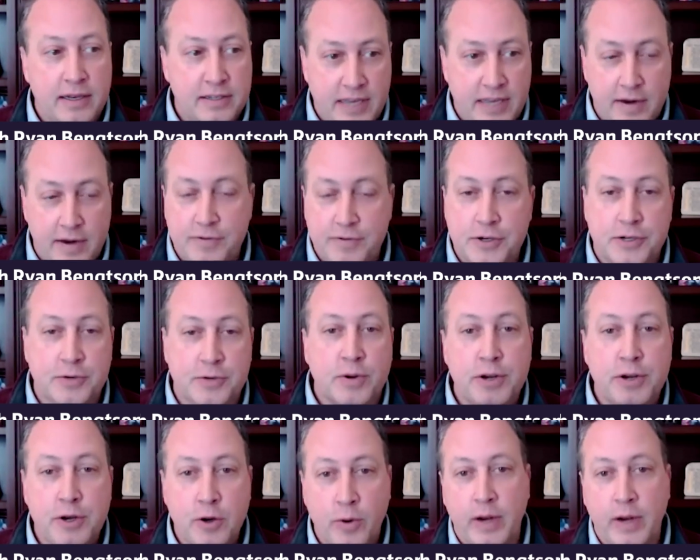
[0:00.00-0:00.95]
Instead of
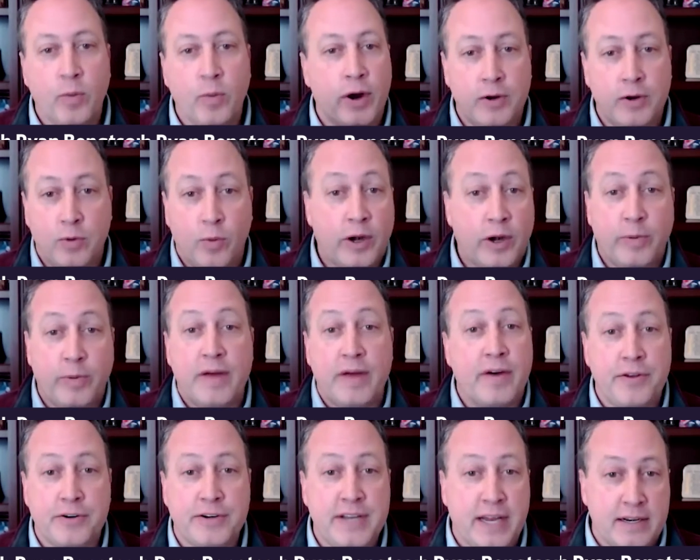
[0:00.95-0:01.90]
just renewing, where do
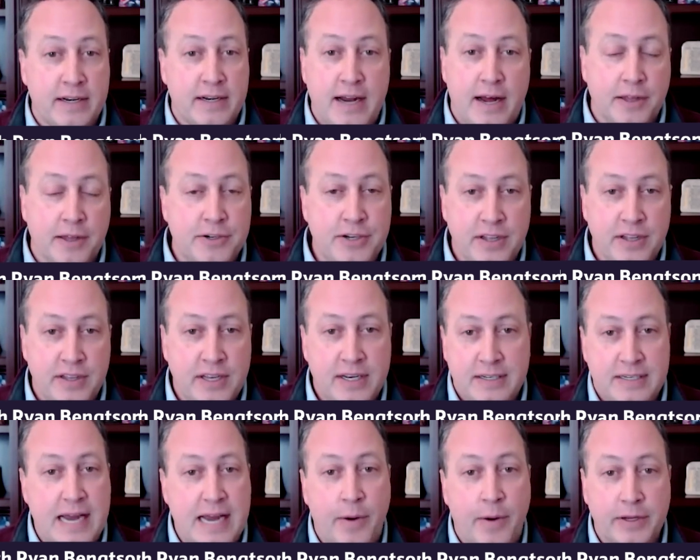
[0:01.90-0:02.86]
we have other technology
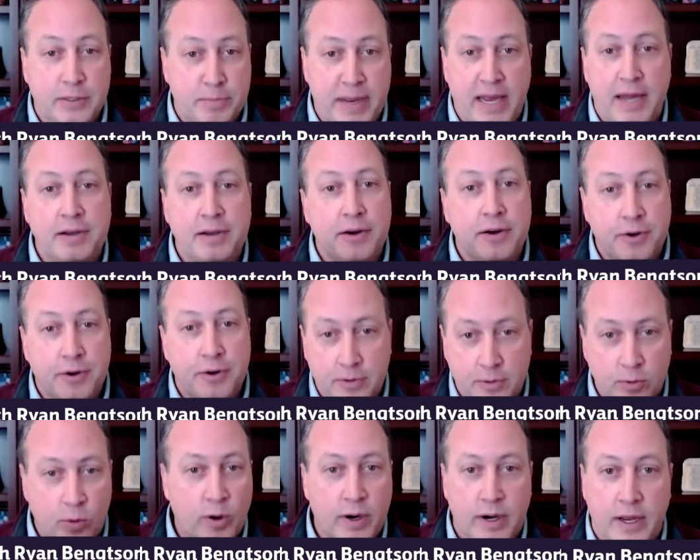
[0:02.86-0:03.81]
that has now expanded
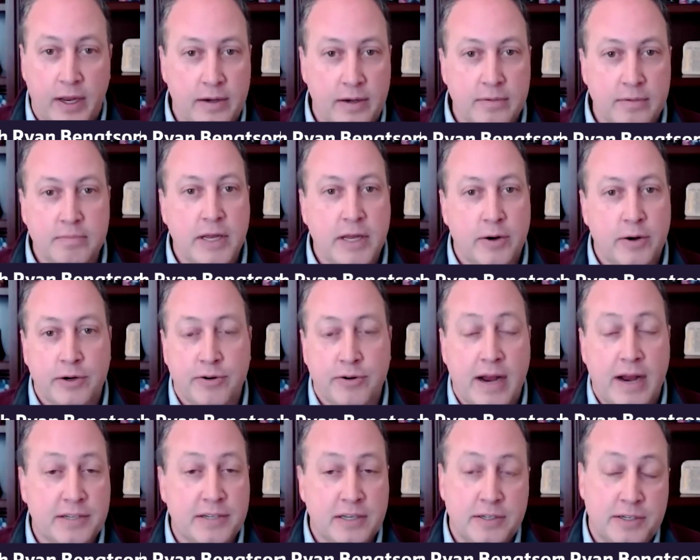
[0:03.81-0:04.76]
or can
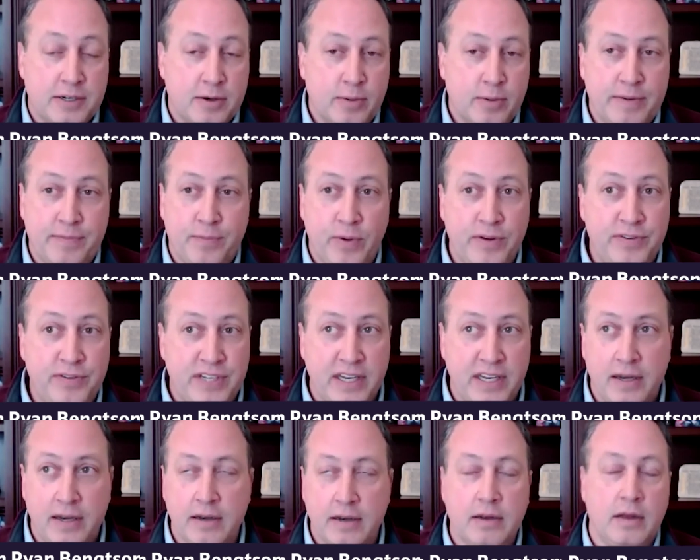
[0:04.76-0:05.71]
address? And so we've
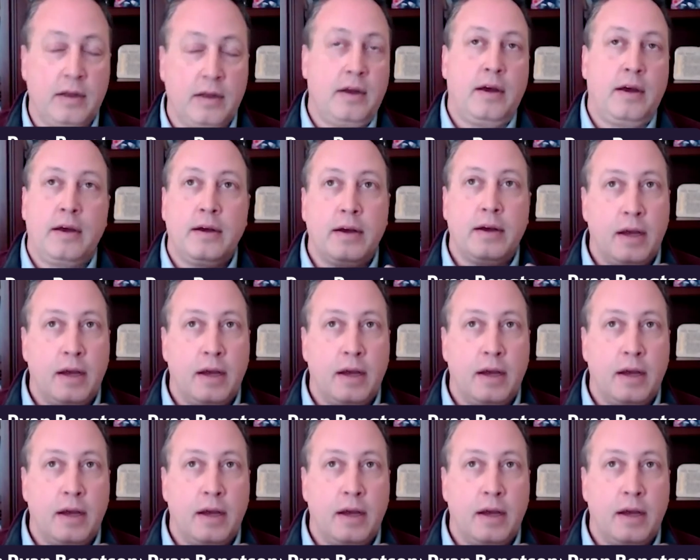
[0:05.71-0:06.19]
seen,